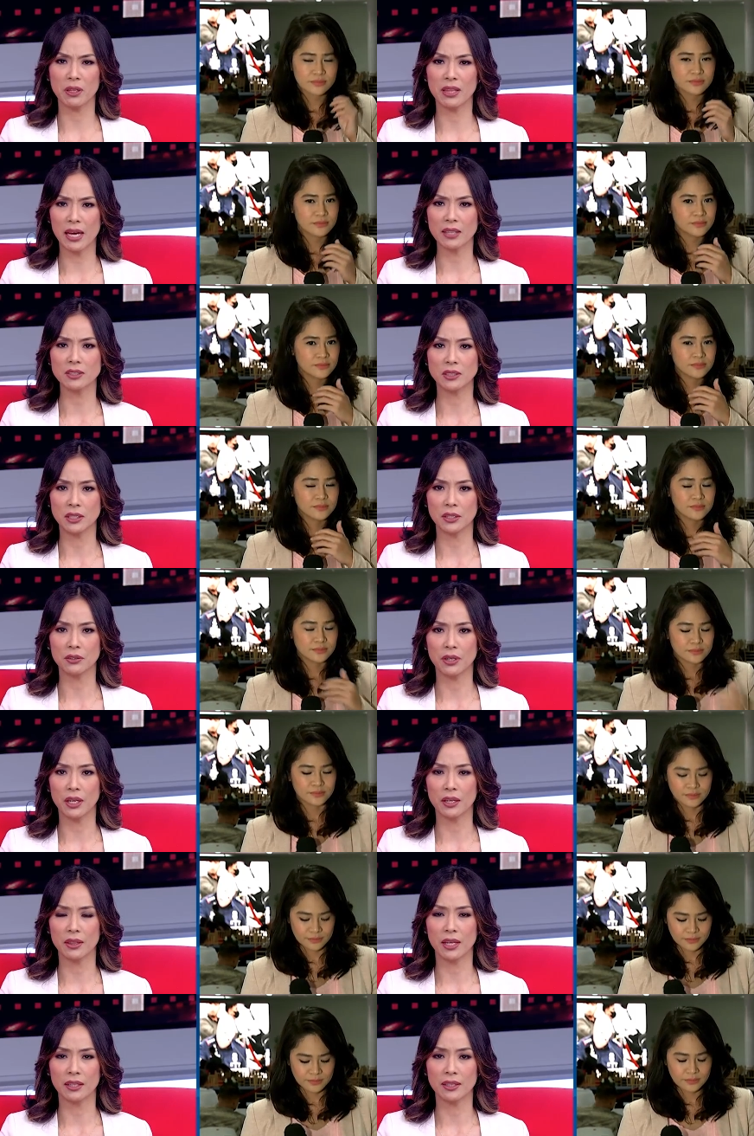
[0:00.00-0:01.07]
Speaker 1: the last
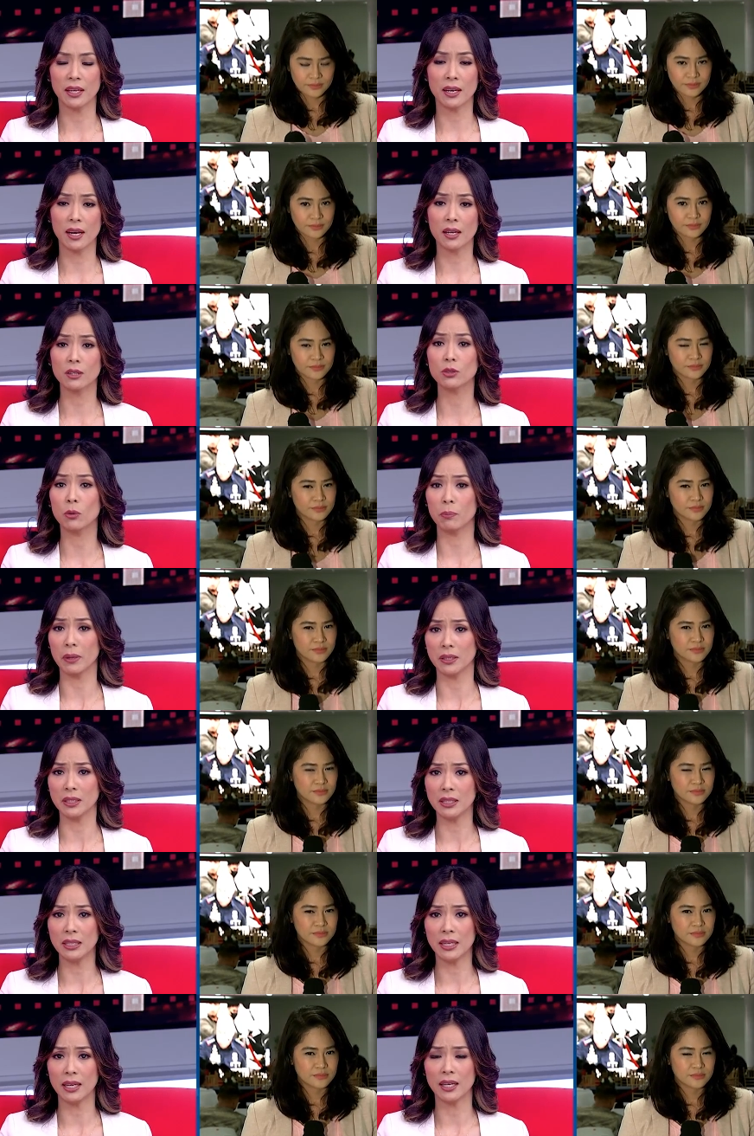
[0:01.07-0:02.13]
hearing that Gerardo
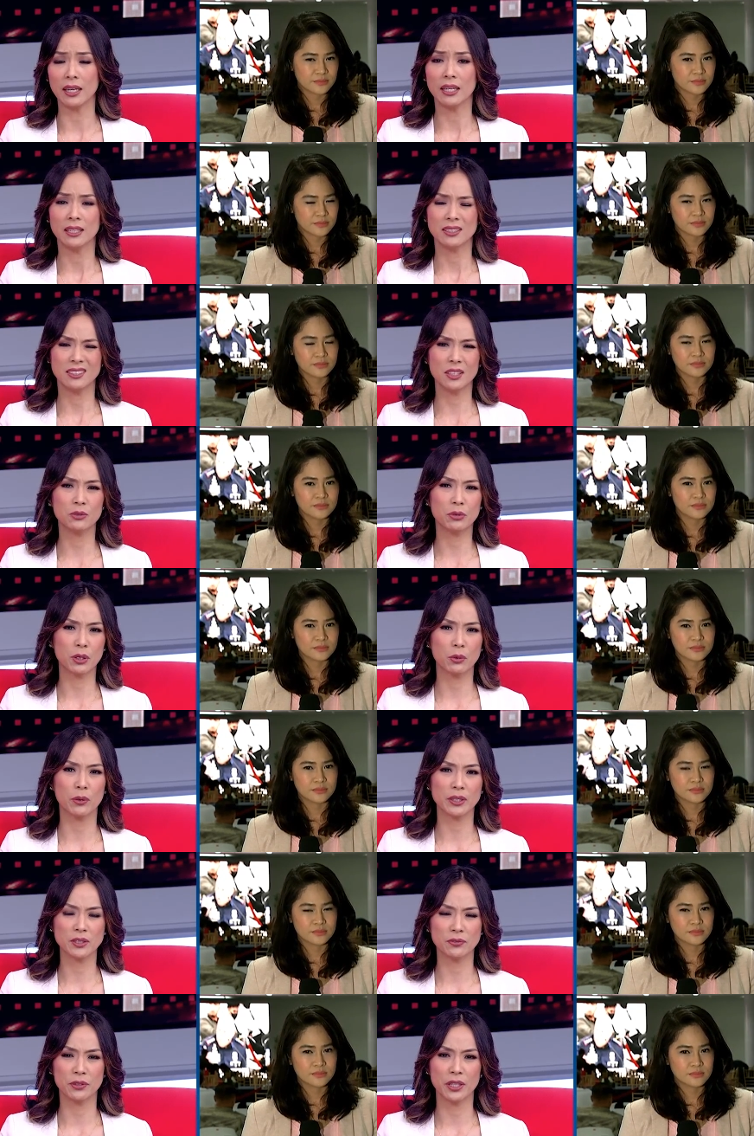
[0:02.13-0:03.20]
Padilla did
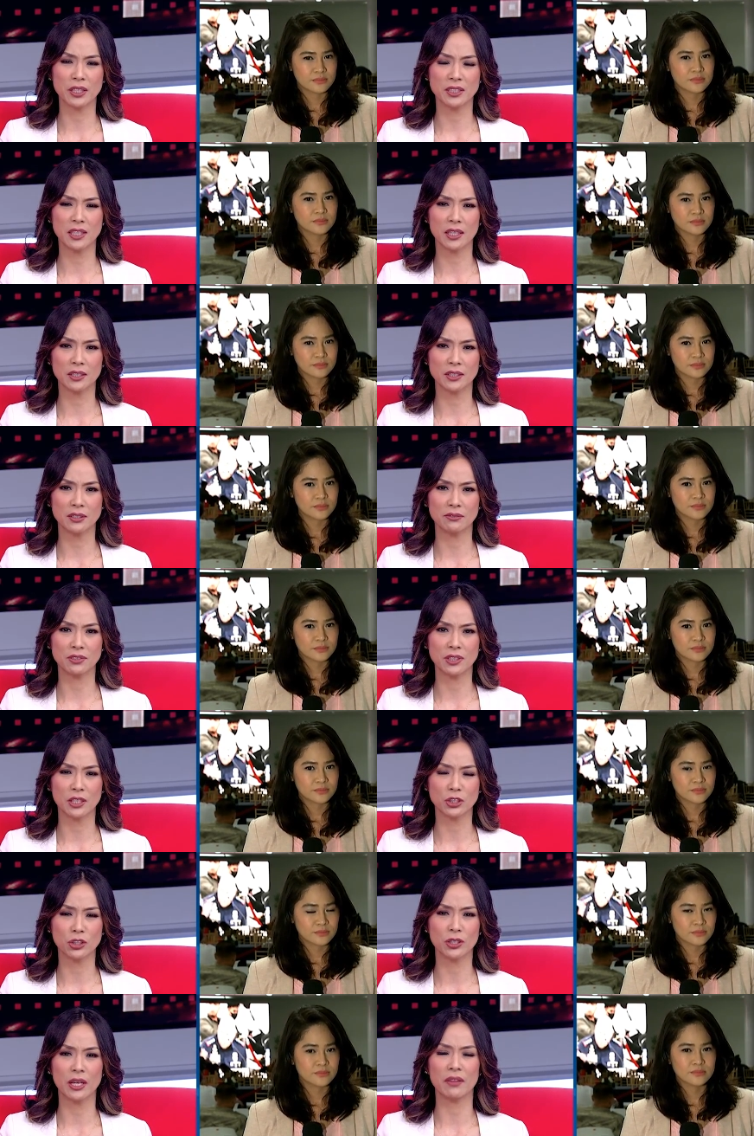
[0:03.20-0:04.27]
request for an executive
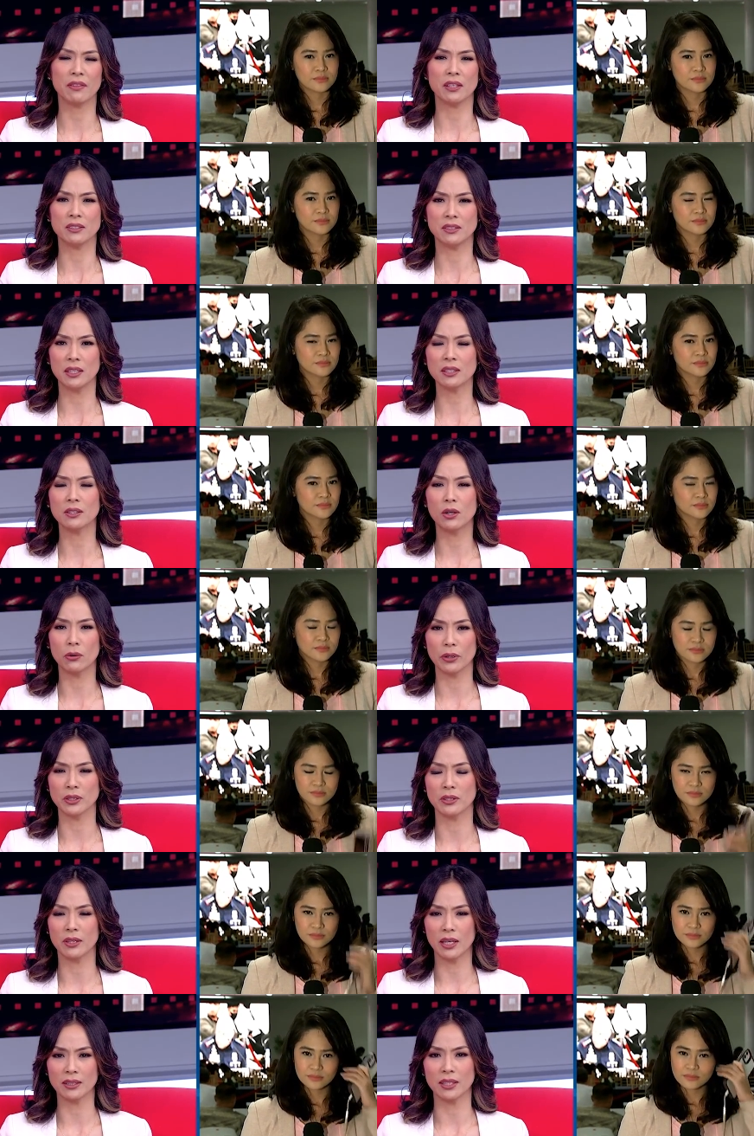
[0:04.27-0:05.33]
session, and they did go
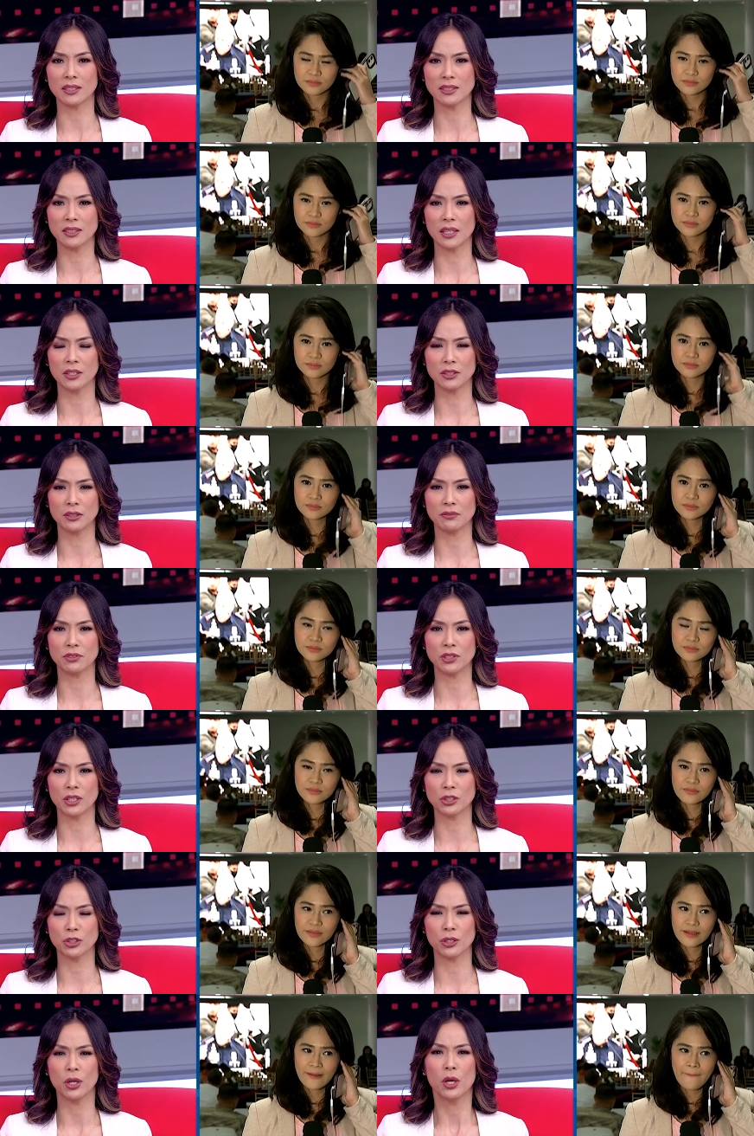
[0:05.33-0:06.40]
into that executive
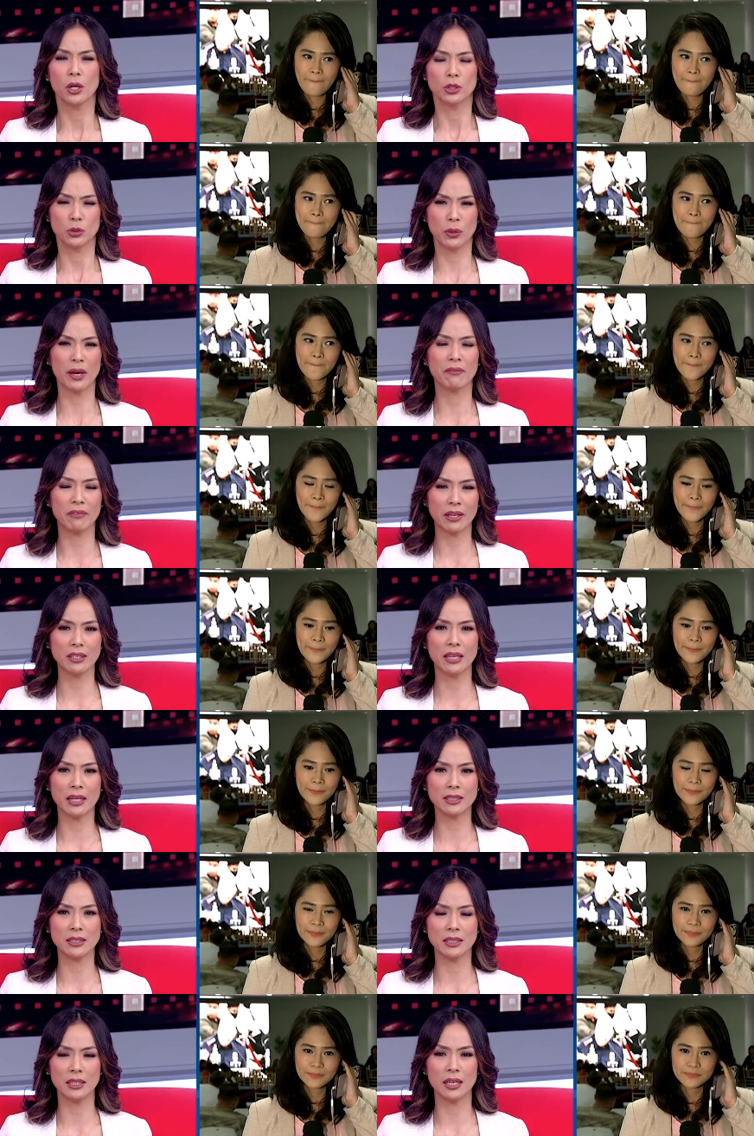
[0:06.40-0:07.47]
session. Do you have any
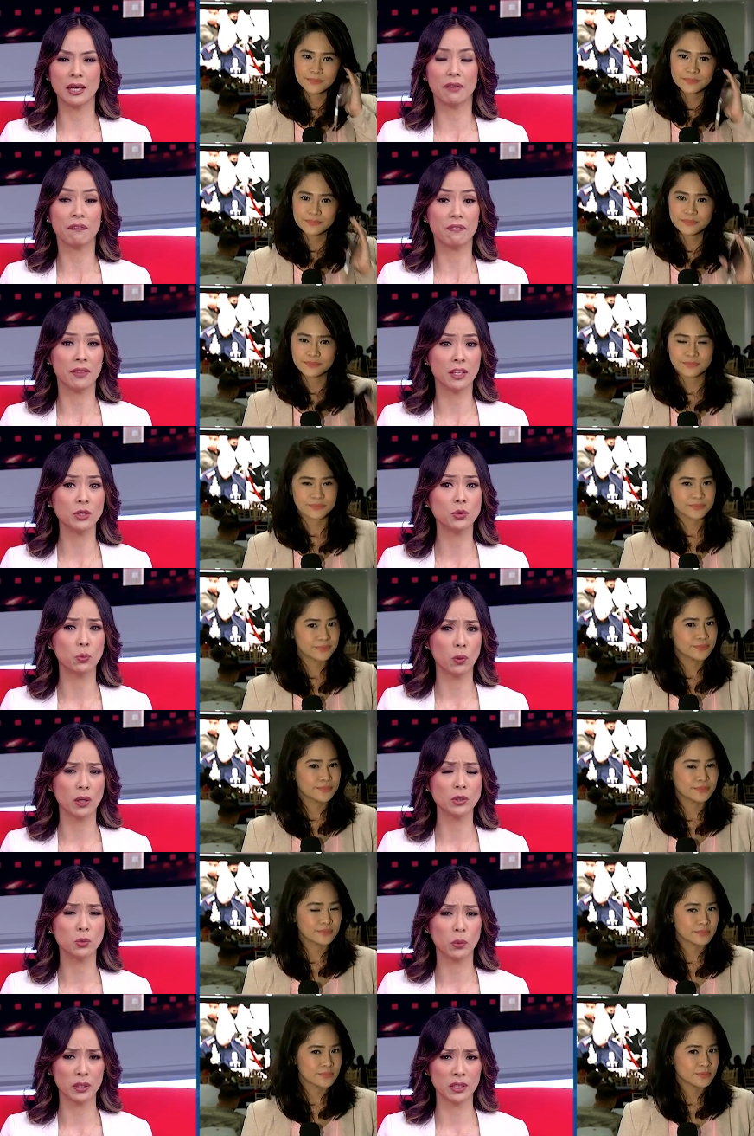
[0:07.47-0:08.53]
idea if this
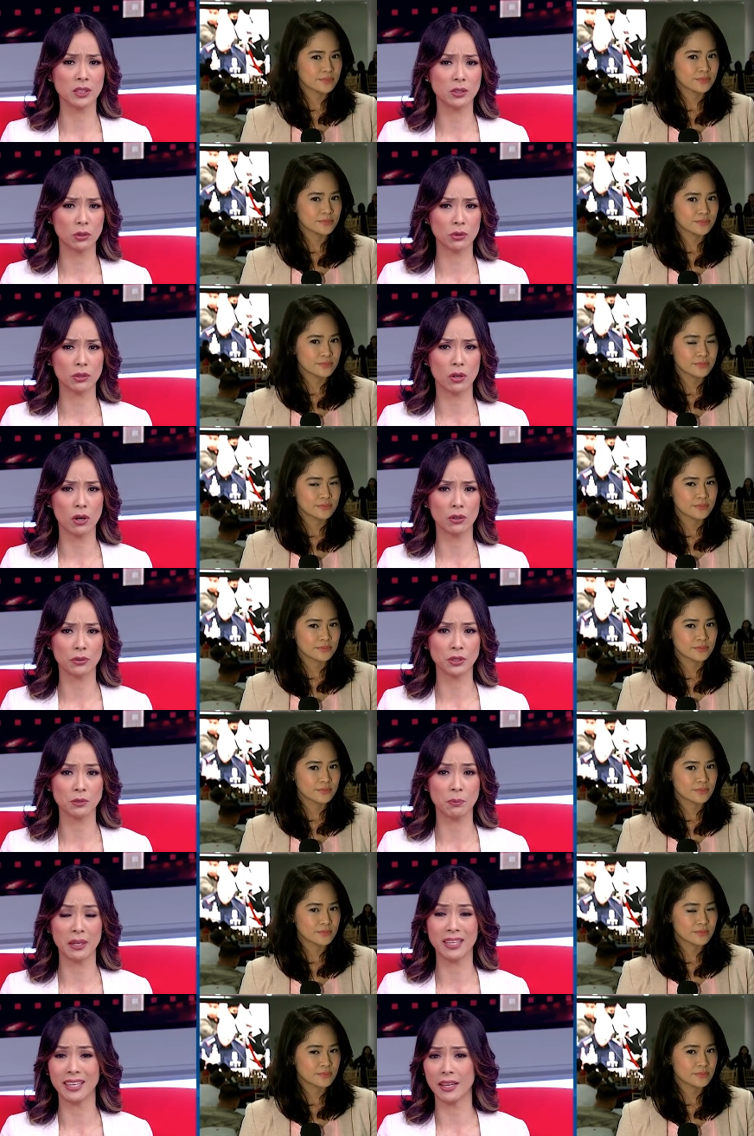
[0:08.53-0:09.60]
was what he told
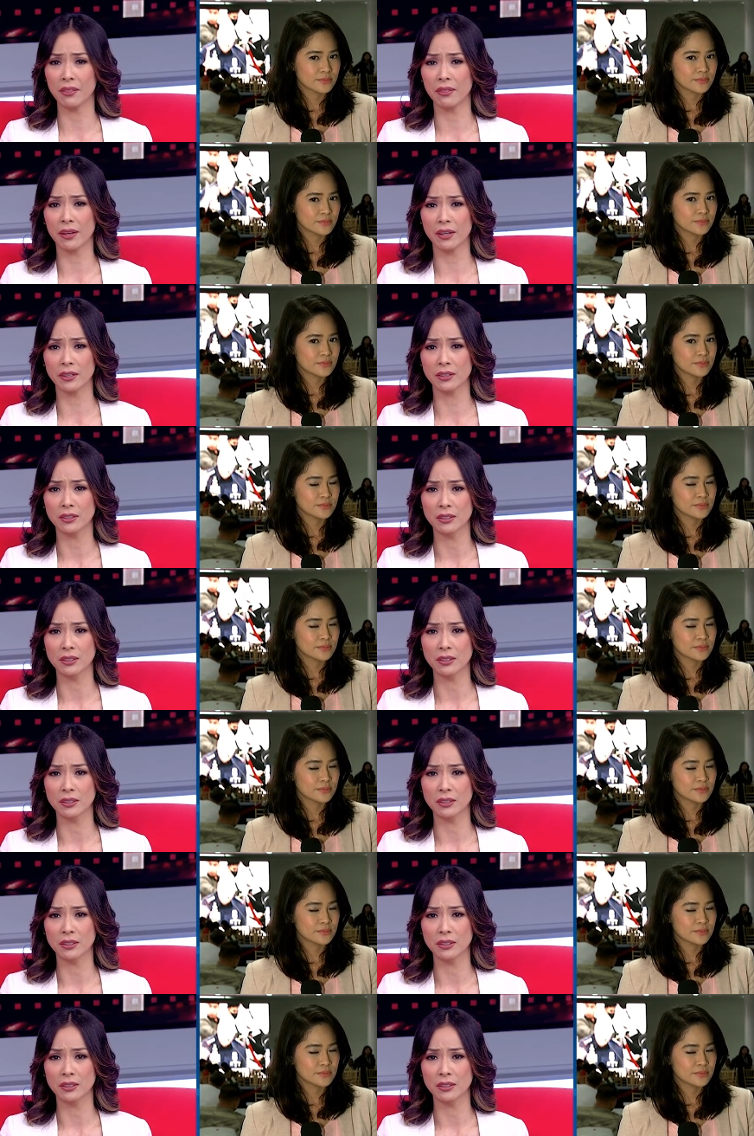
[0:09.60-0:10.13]
congressmen in there?